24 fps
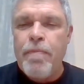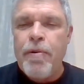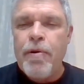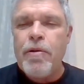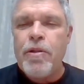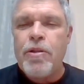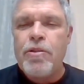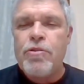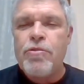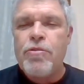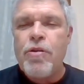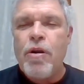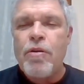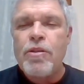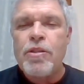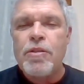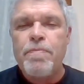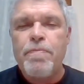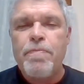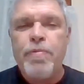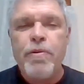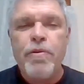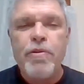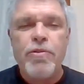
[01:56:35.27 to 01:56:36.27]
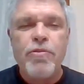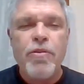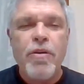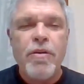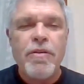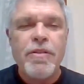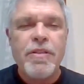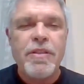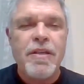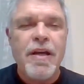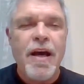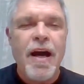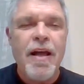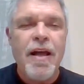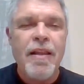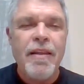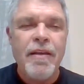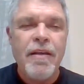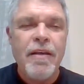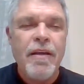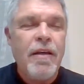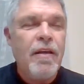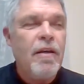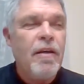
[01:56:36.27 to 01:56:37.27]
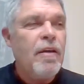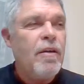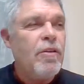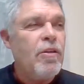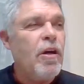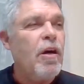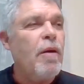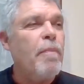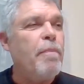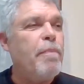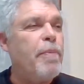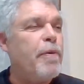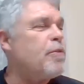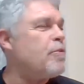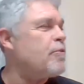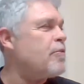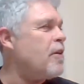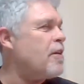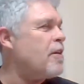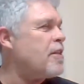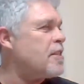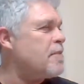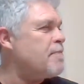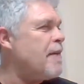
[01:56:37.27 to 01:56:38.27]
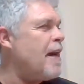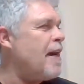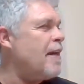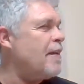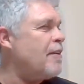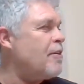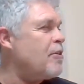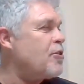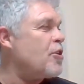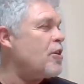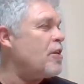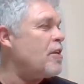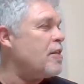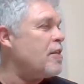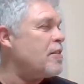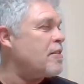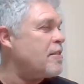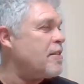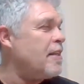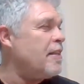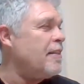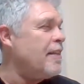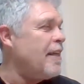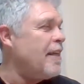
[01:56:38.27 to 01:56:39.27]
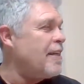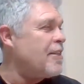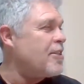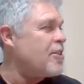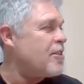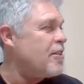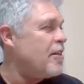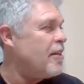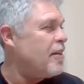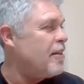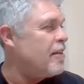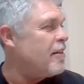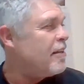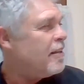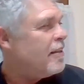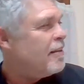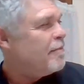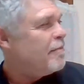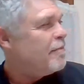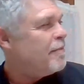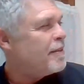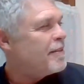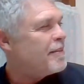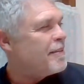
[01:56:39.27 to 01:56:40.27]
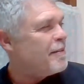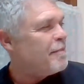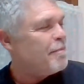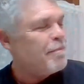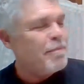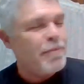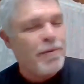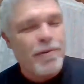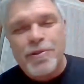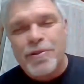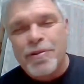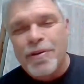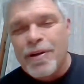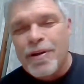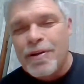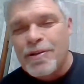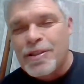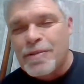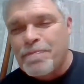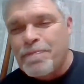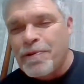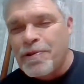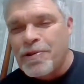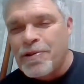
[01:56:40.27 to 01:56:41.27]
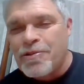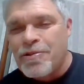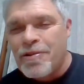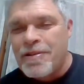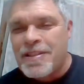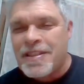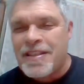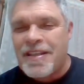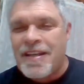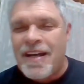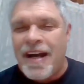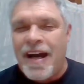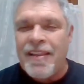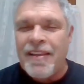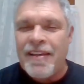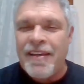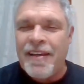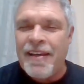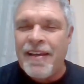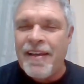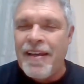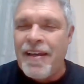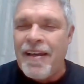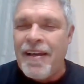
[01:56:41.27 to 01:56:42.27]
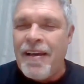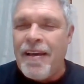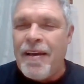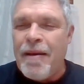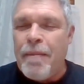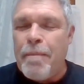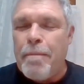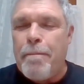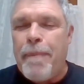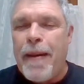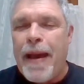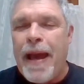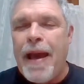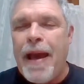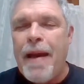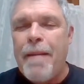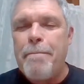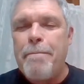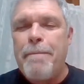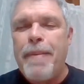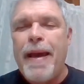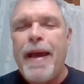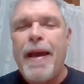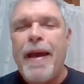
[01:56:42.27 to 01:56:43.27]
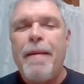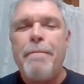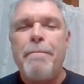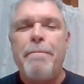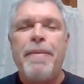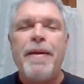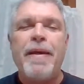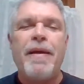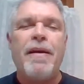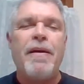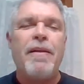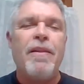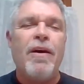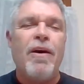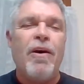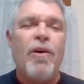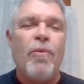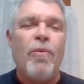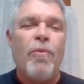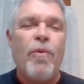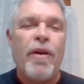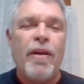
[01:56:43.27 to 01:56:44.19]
Boutros Ghali. Yo, Boutros, man, you should have seen that shit. But the Boutros Ghali. Bam Bam Bigelow.